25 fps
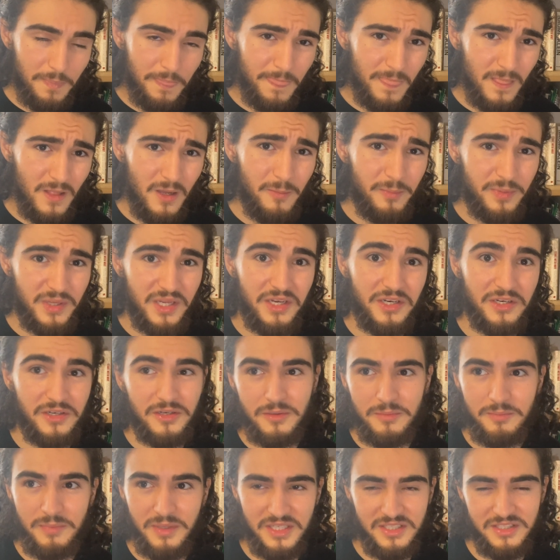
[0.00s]
appeared,
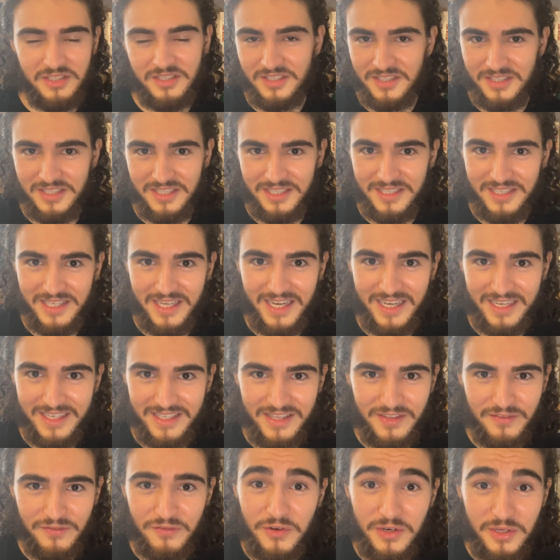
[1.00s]
basically. Yeah,
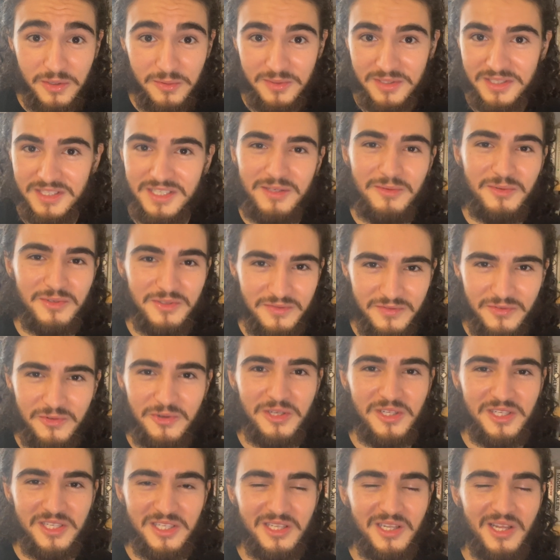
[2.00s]
the frequency was
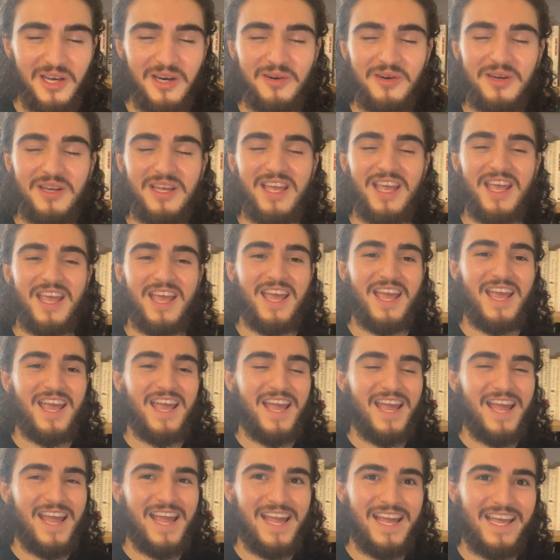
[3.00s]
really low.
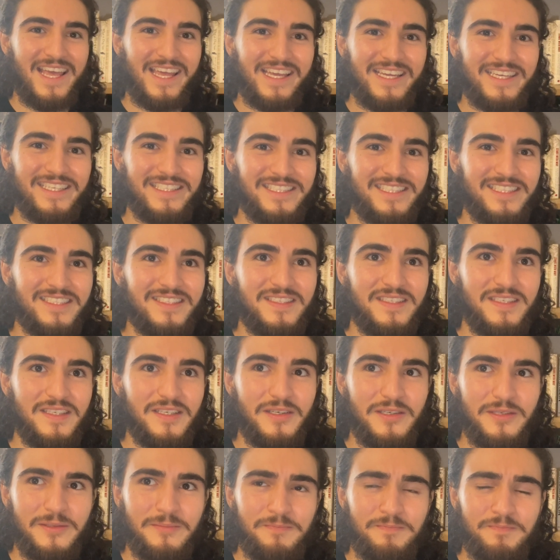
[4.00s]
And
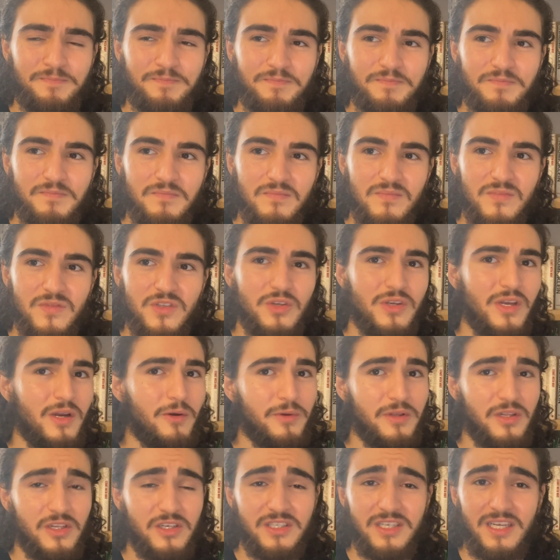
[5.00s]
so yeah, we
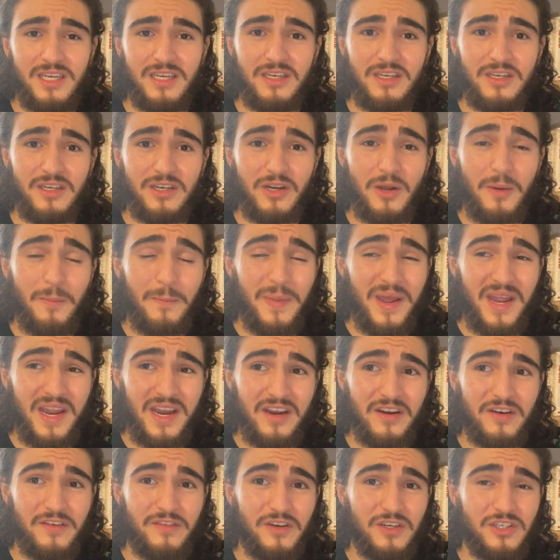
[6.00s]
learned how to
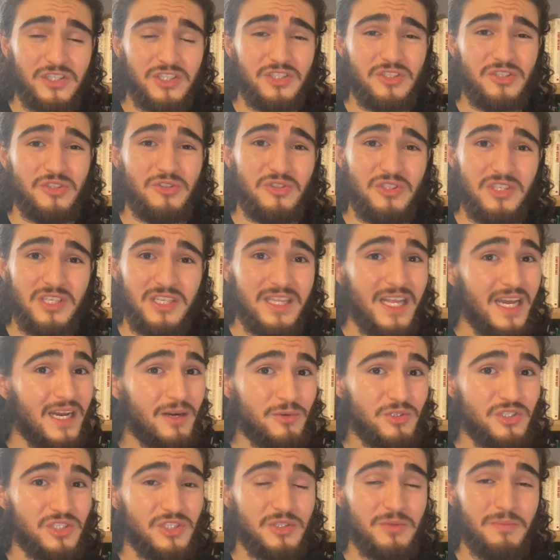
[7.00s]
compare functions using that,
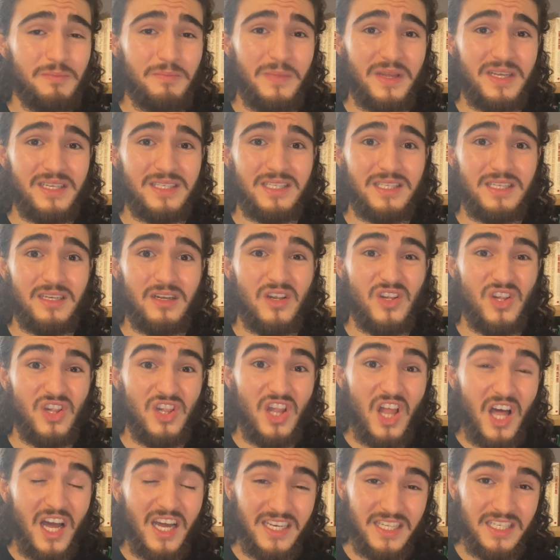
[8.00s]
which makes it a
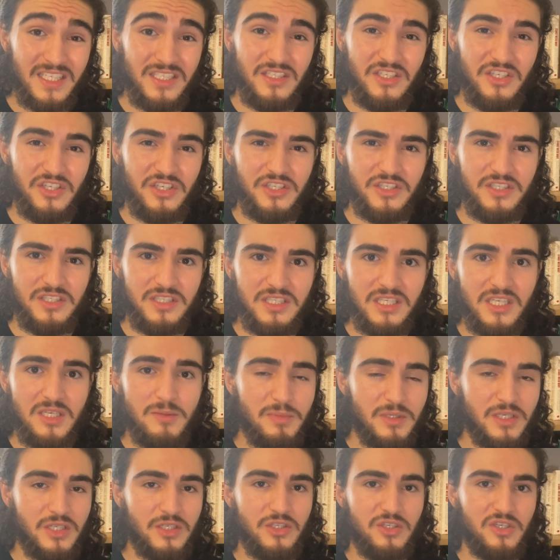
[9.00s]
lot easier to see
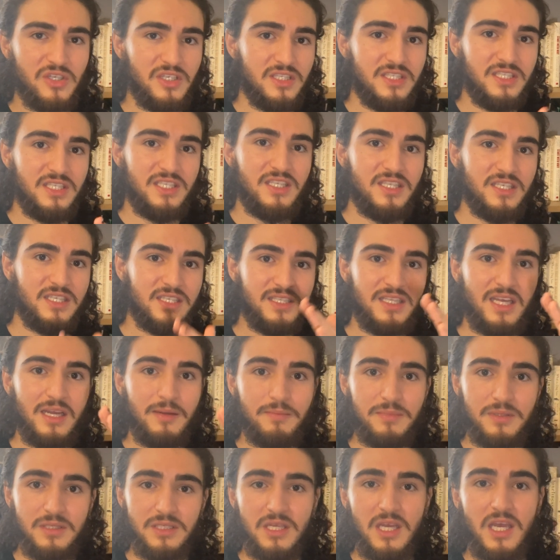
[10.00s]
because you can see the
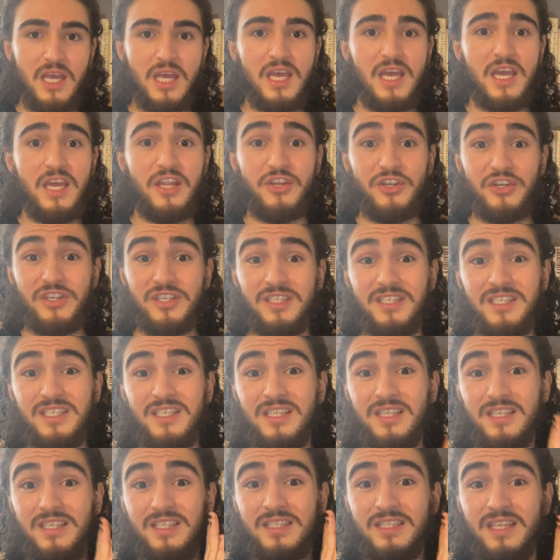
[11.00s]
steps and you can see
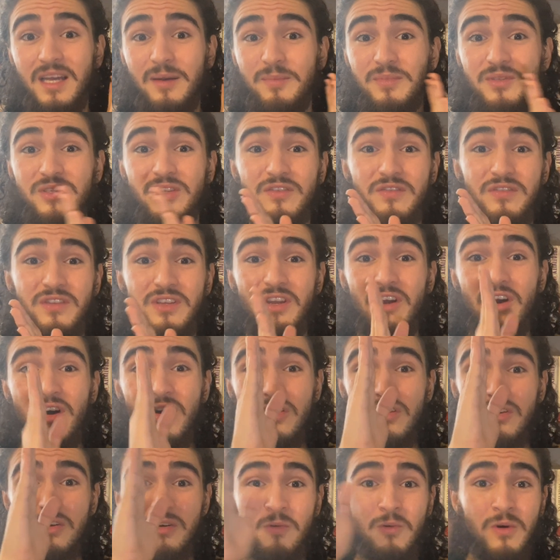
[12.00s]
the steps of the
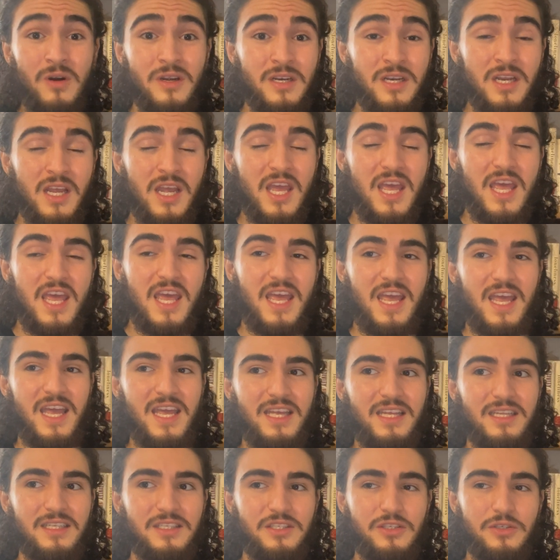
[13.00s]
other one,
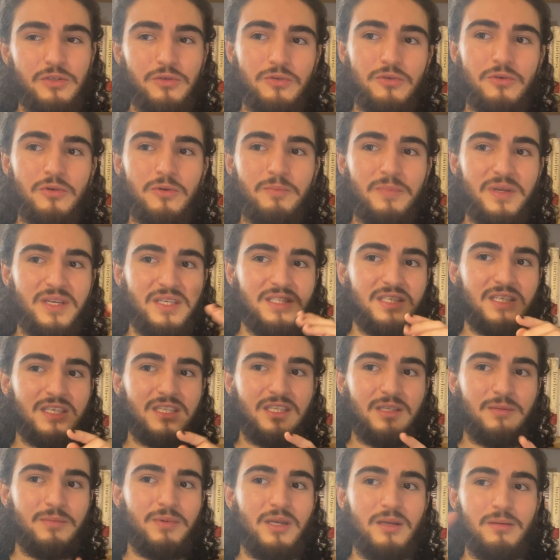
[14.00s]
and you'll
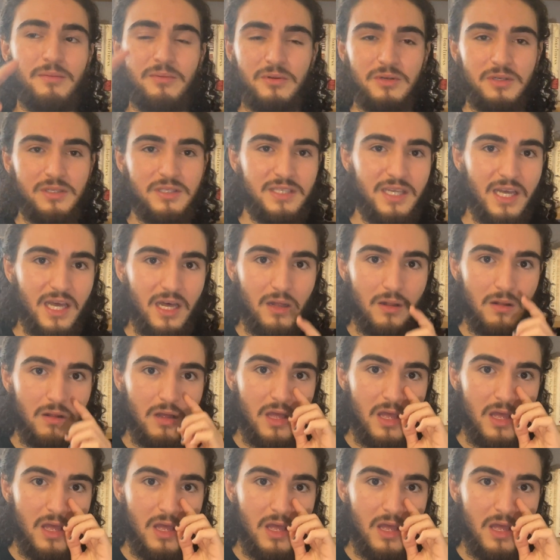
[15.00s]
basically be able to tell,